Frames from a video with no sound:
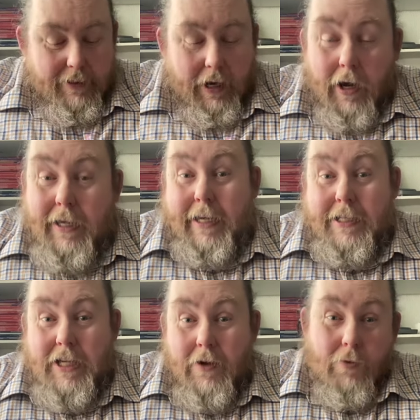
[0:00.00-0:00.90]
I
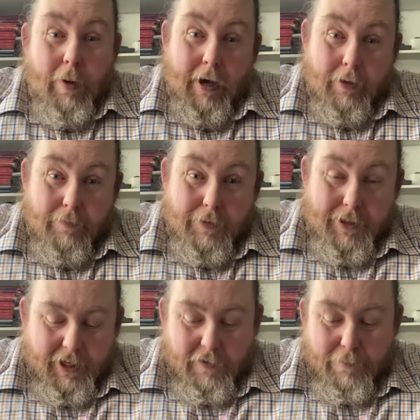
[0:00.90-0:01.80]
get overwhelmed,
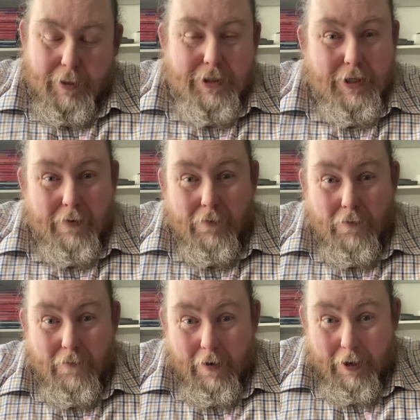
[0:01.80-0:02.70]
and I've been doing it for a
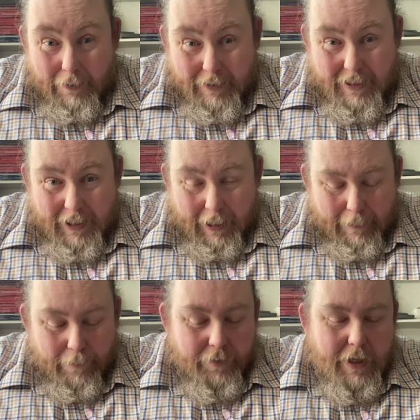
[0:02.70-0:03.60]
very long time.